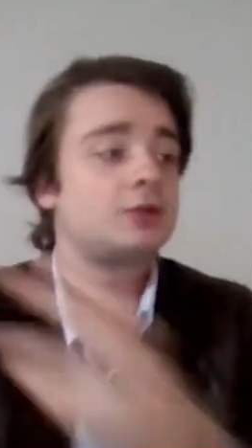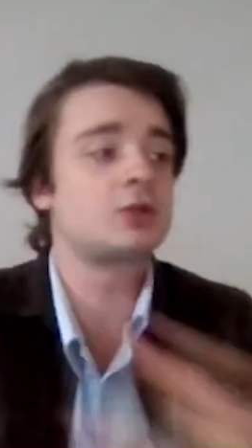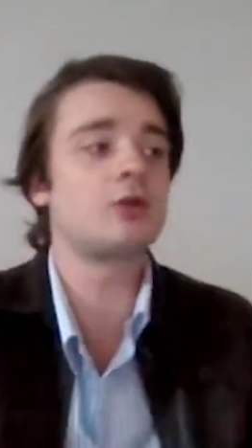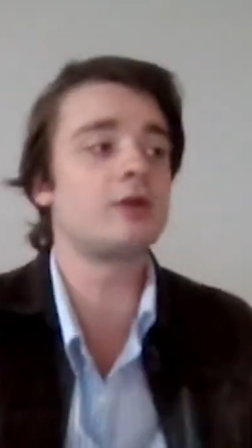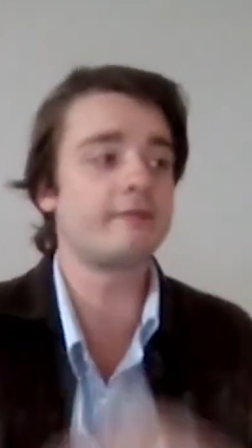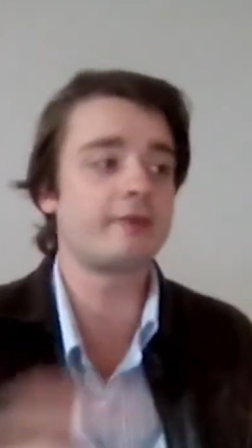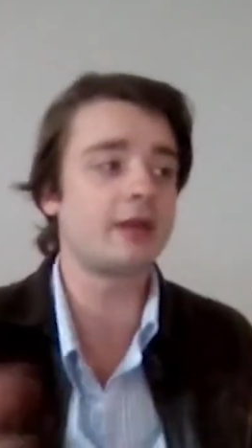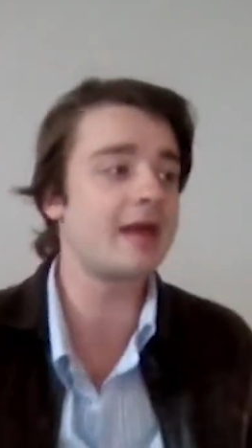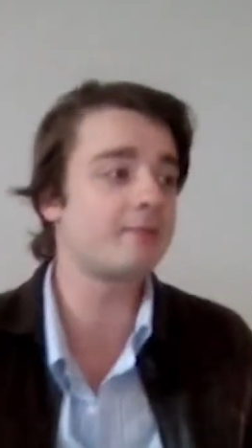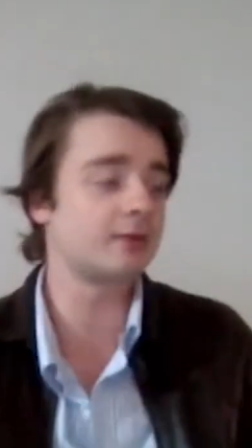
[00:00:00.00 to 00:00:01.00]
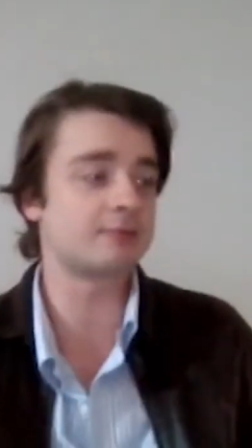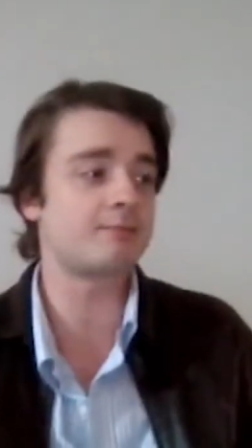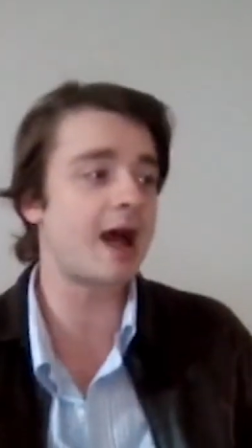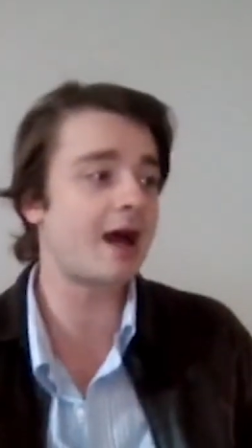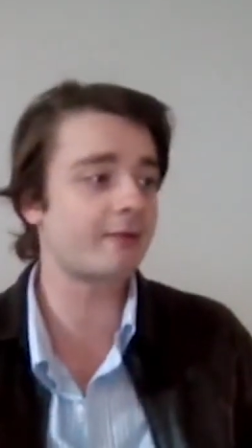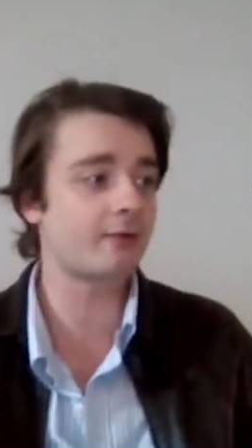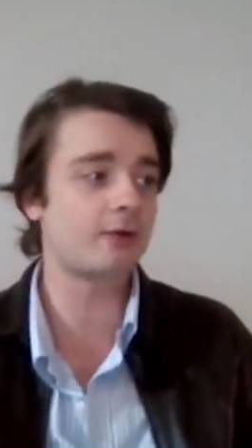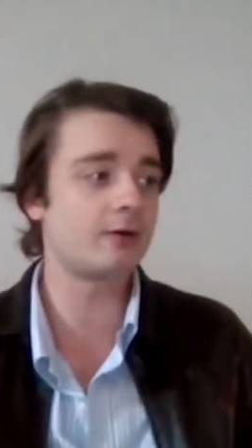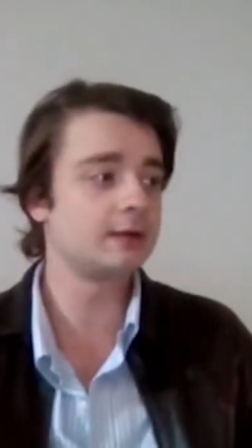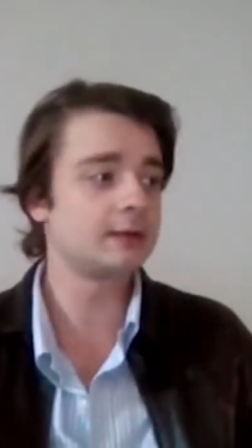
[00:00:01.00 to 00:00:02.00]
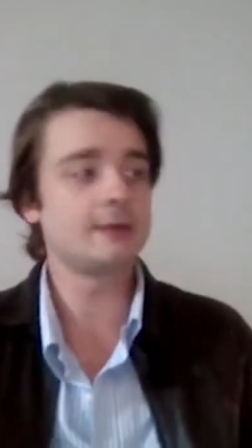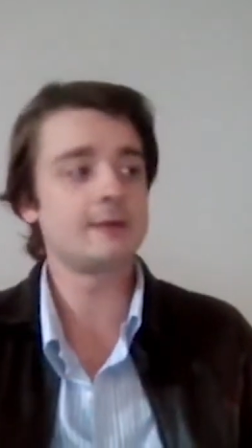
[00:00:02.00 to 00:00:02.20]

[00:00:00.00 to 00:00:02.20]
And sure, if Labor was in power, or